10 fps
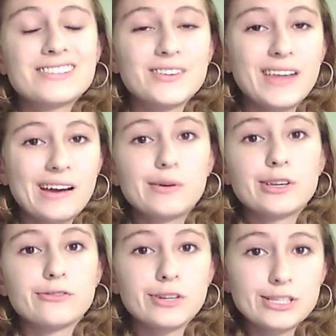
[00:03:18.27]
So now
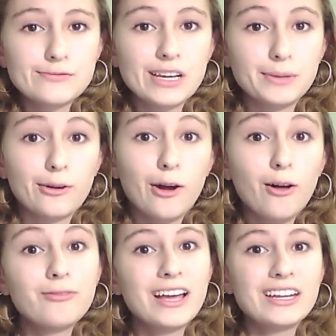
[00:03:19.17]
when your friends and family are
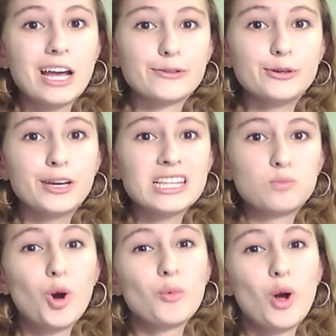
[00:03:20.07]
all fighting over who gets
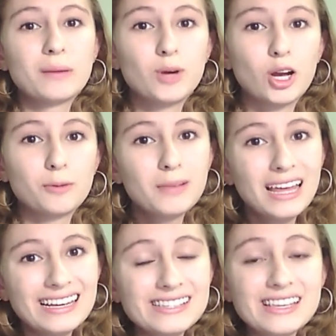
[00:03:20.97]
Boardwalk and Park
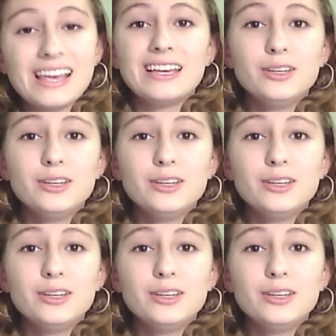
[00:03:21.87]
Place,